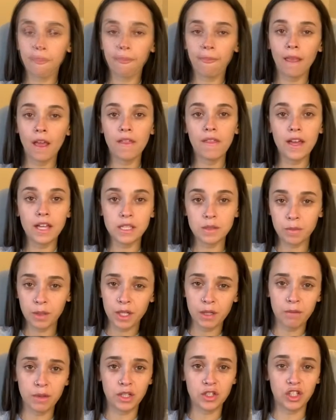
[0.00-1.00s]
that's pretty
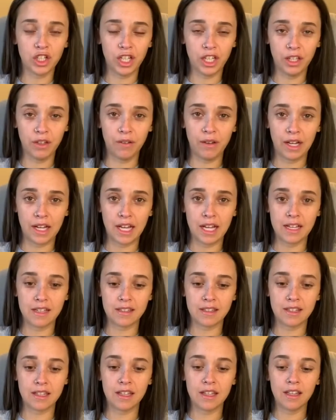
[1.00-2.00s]
much it, you guys.
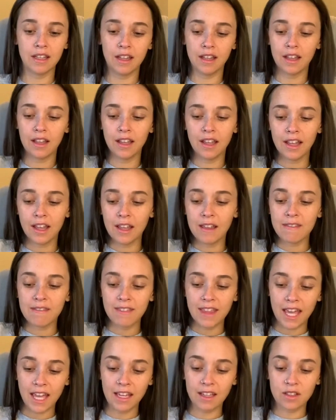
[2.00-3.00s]

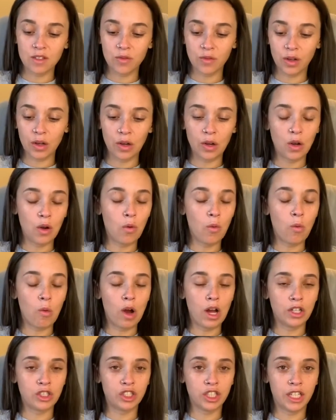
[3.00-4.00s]
Thanks for
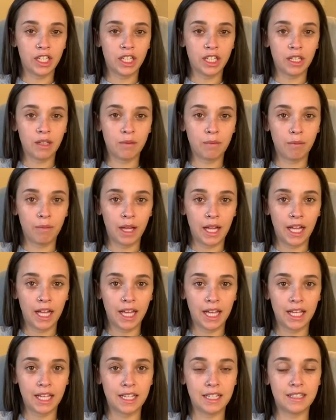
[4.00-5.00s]
watching
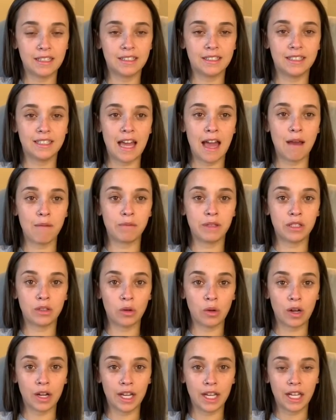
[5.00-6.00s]
my SAP
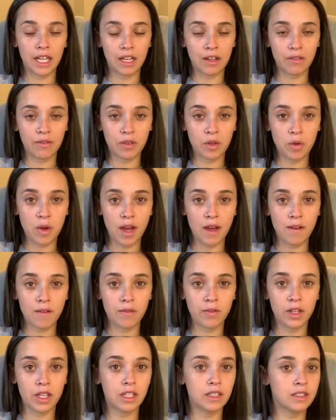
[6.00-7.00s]
story, and if you have
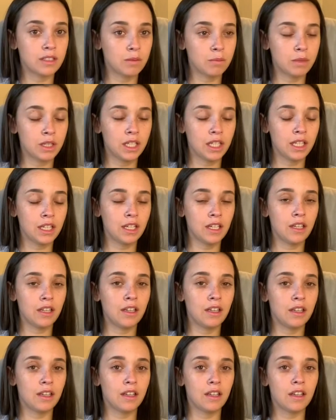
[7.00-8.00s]
something
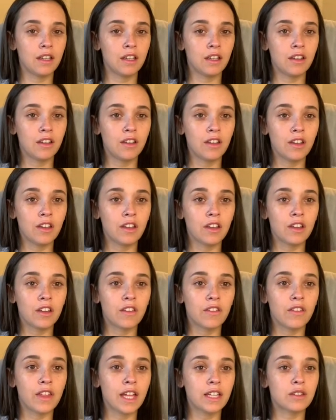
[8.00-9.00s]

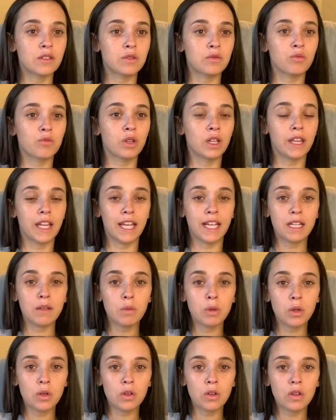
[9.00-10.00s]
that's
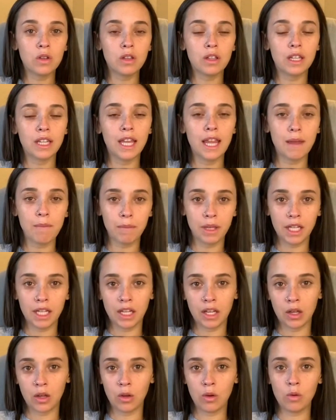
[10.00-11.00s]
relatable, let me
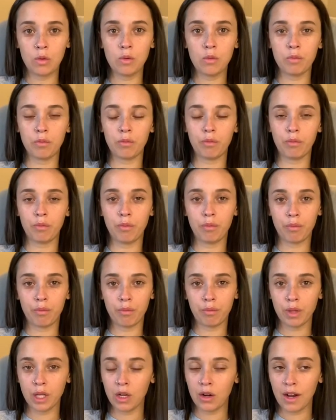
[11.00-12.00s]
know.
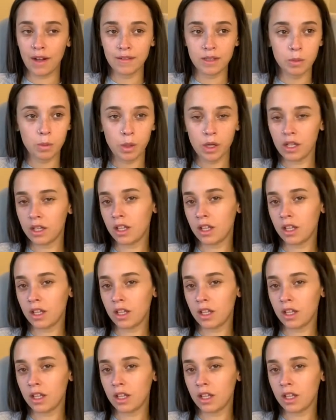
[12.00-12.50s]
You don't have to put it in the